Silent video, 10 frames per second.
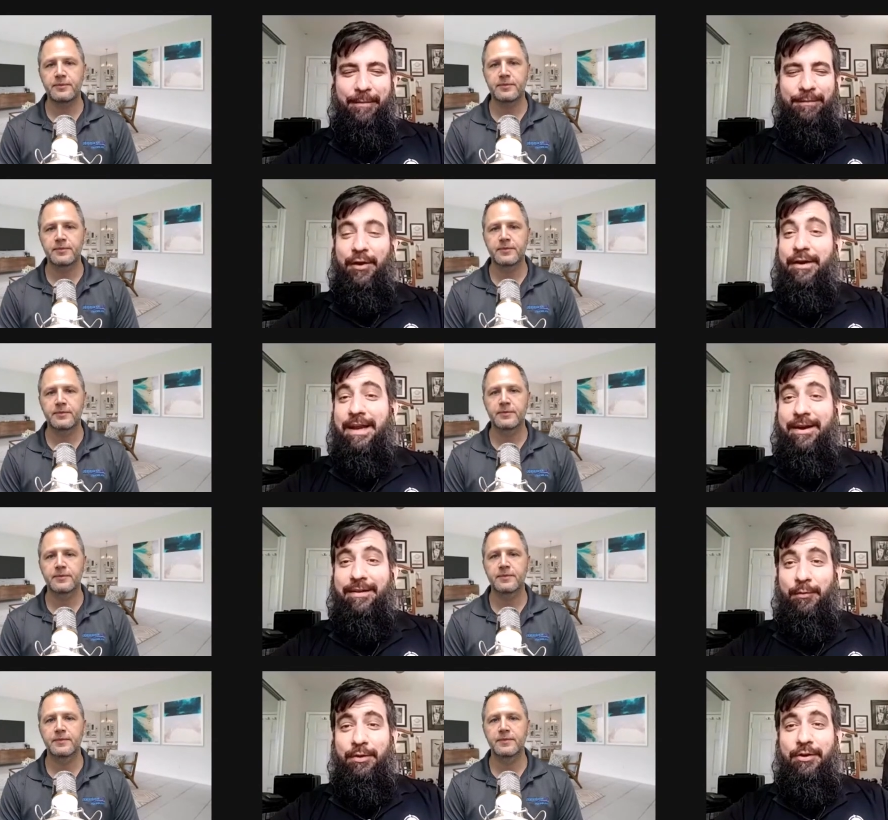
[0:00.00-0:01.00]
Speaker 1: Um, starting
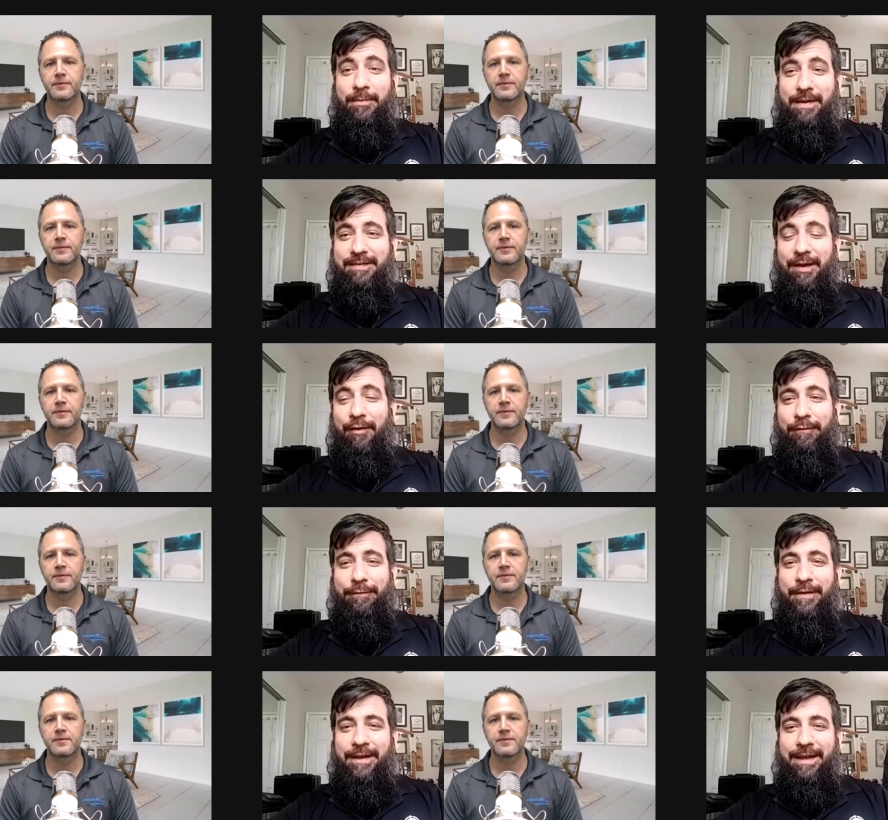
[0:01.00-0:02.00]
out as a realtor
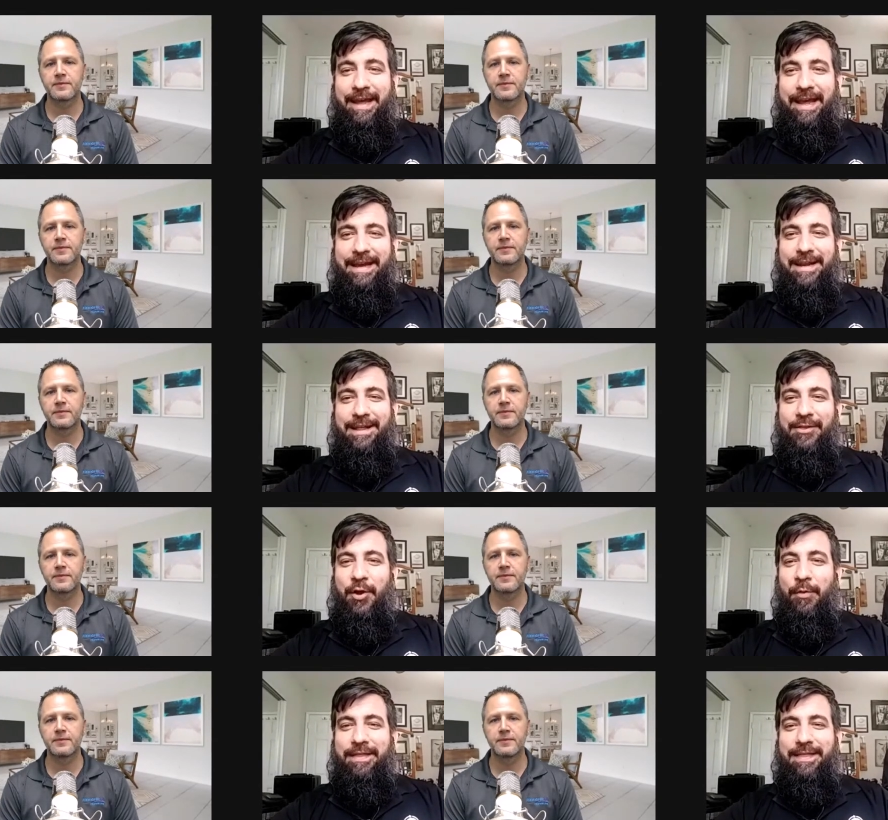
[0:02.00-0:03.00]
myself, and uh,
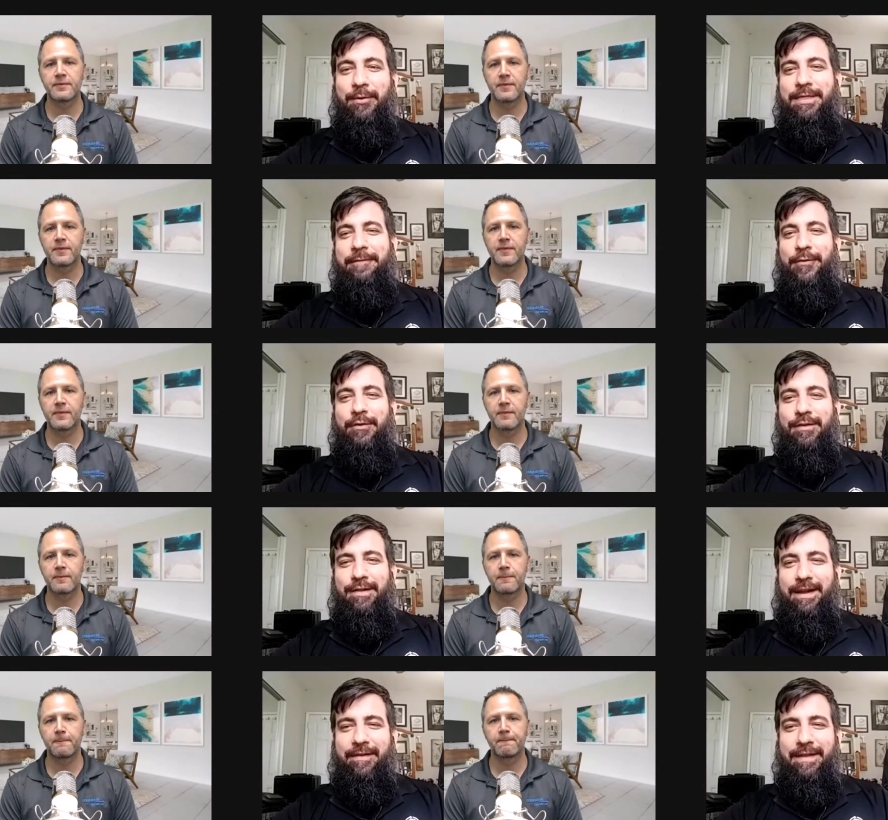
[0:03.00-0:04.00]
knowing what the photos
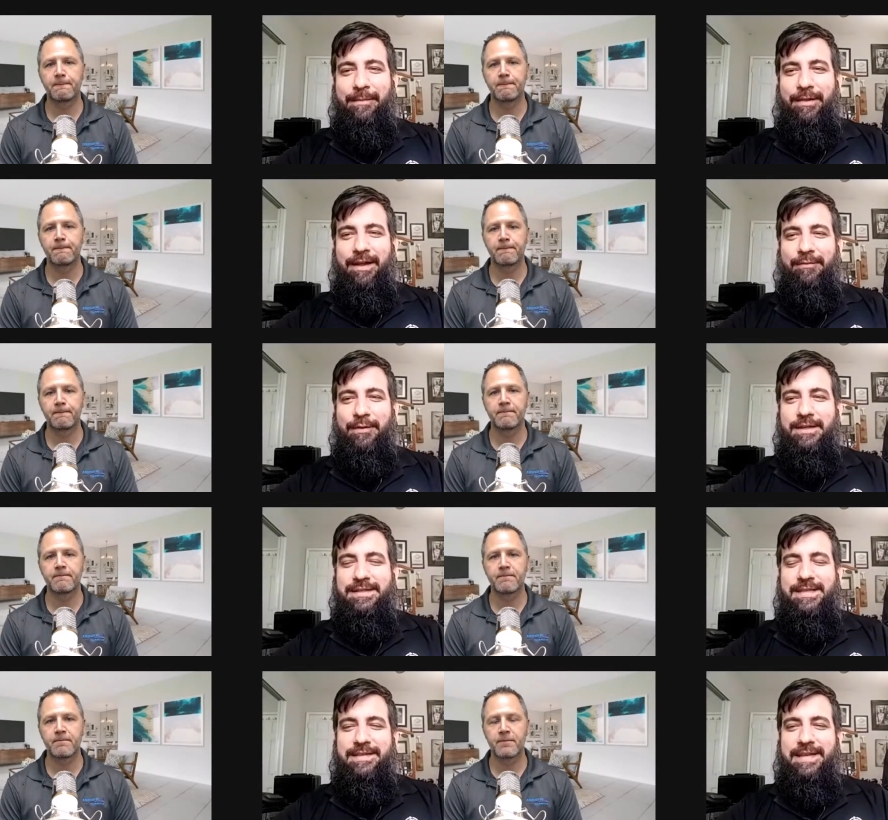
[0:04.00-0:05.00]
look like on the MLS, we
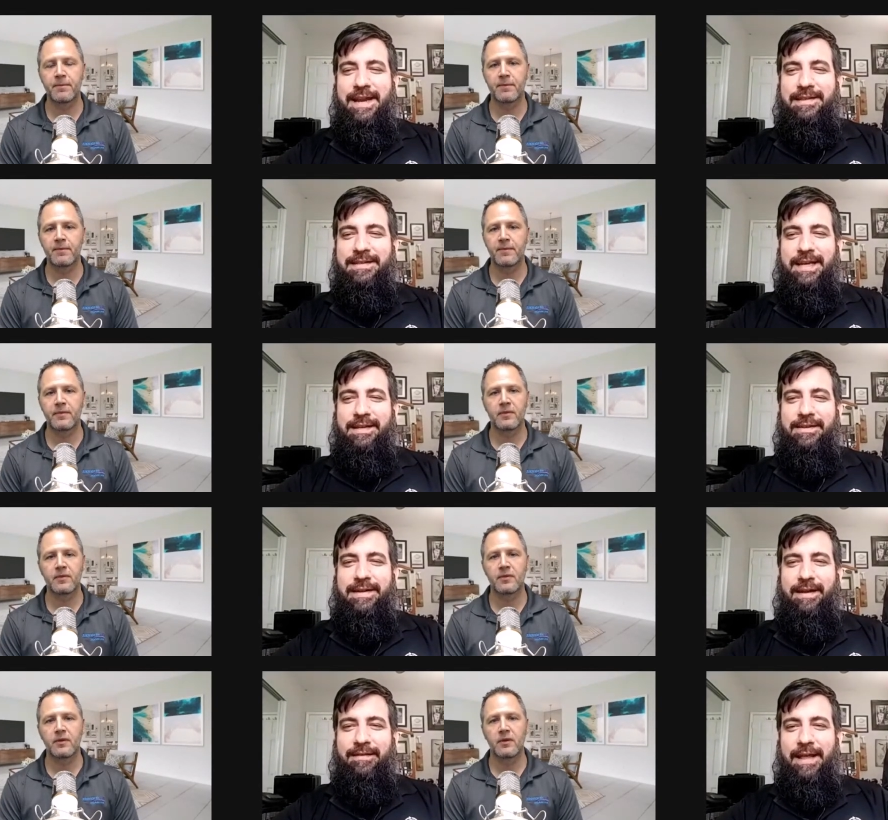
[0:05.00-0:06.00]
just decided to take it
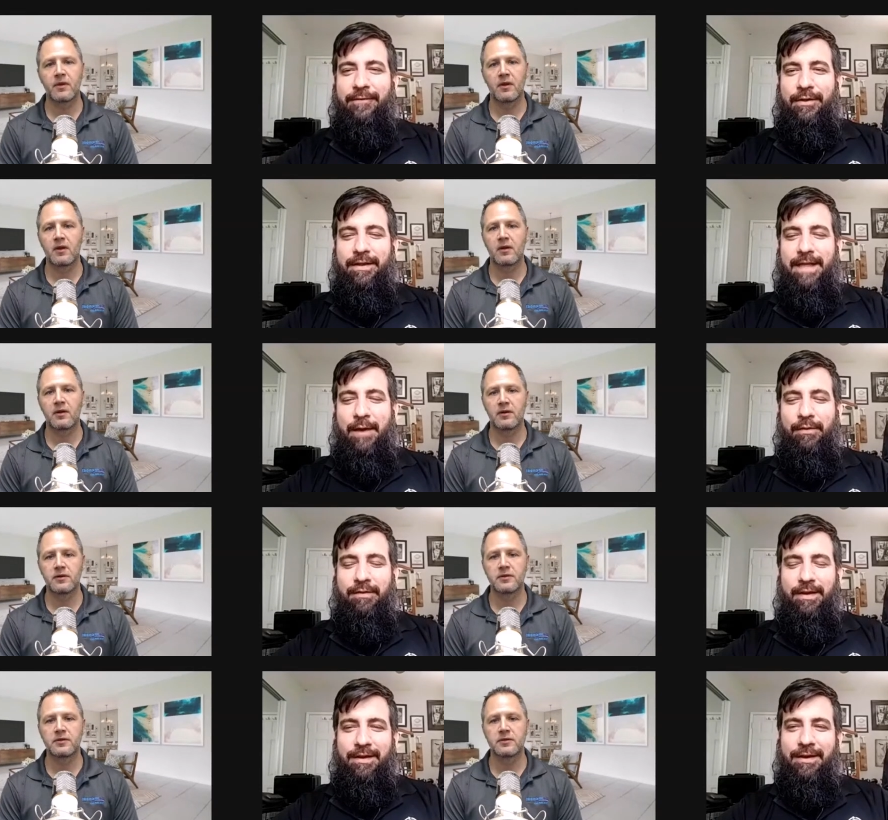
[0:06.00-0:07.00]
to the next level. And that
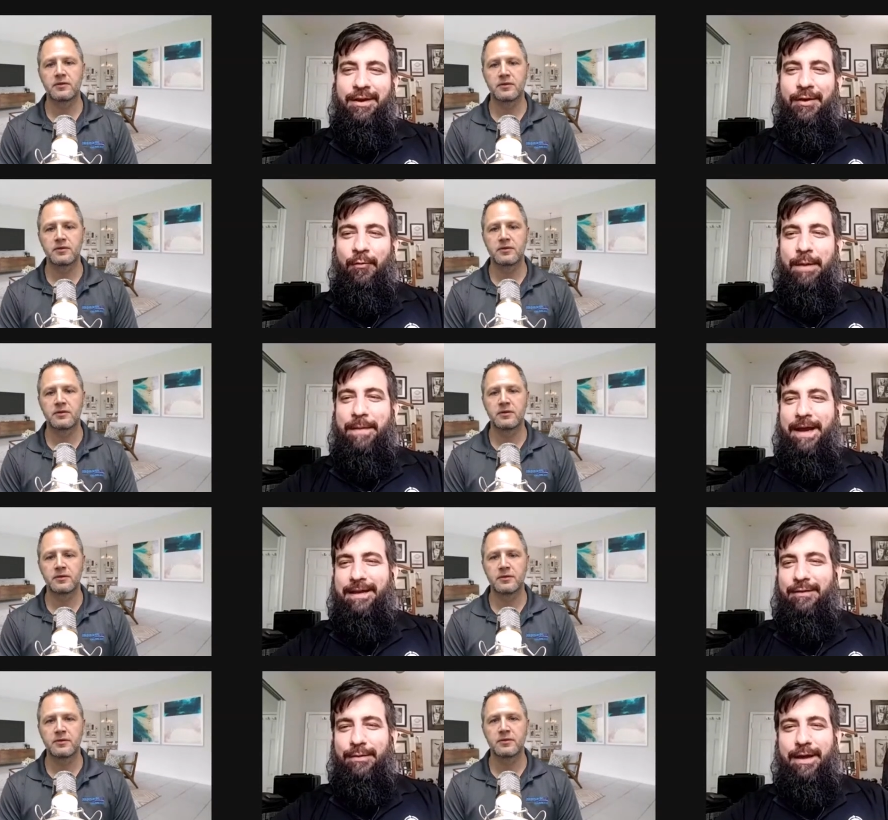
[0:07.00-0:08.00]
was uh, way
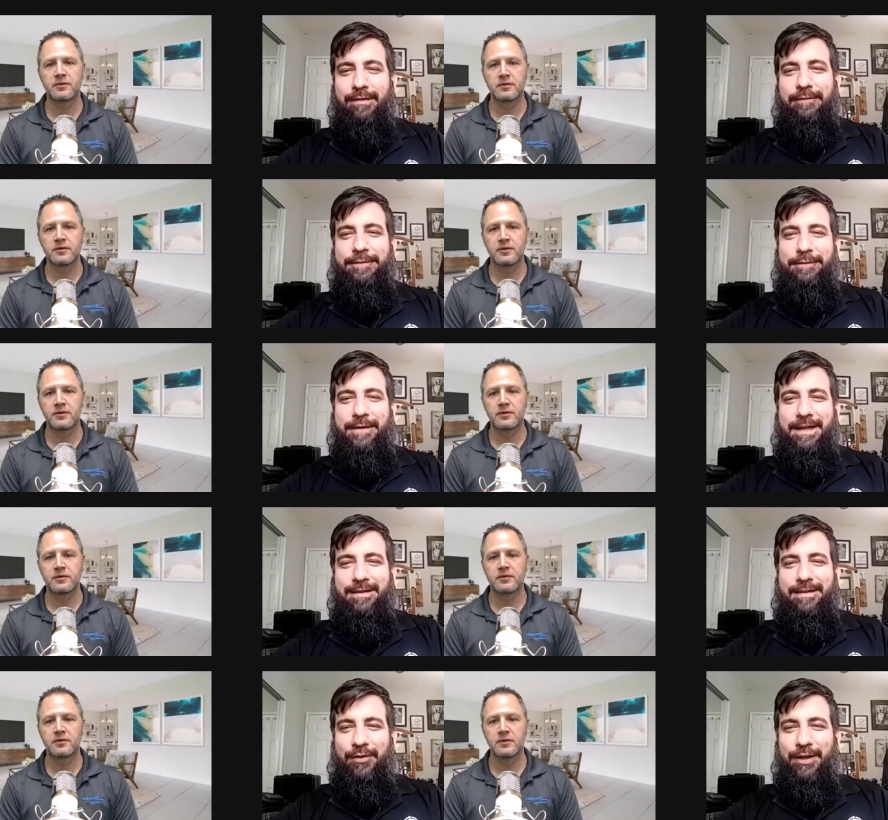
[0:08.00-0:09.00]
back in
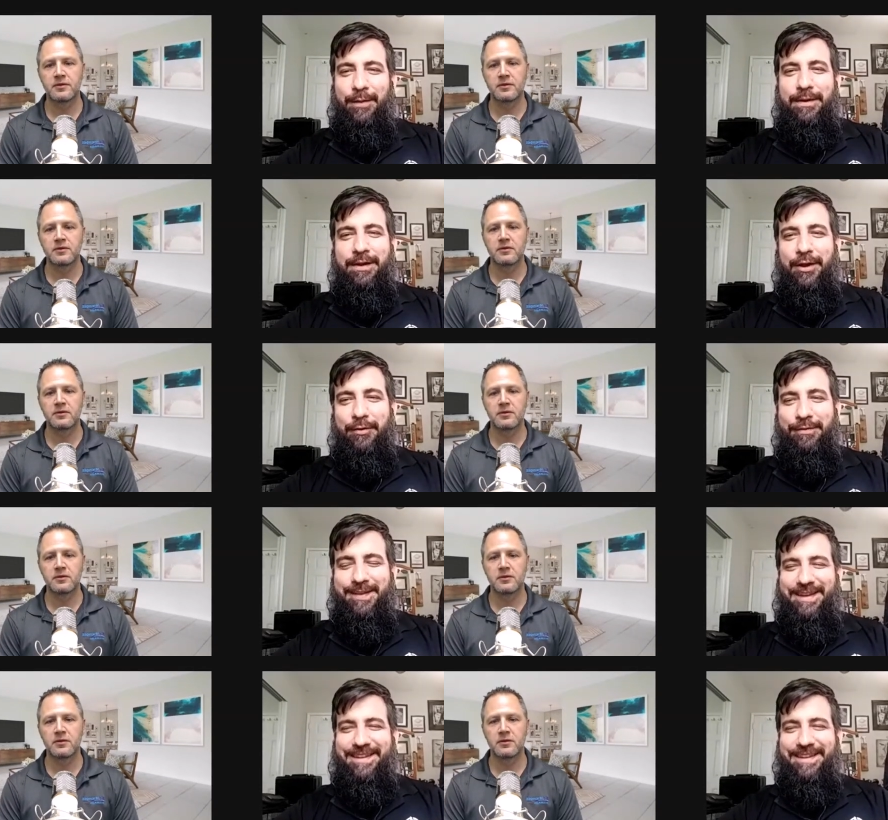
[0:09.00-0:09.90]
2015, so a little bit ago.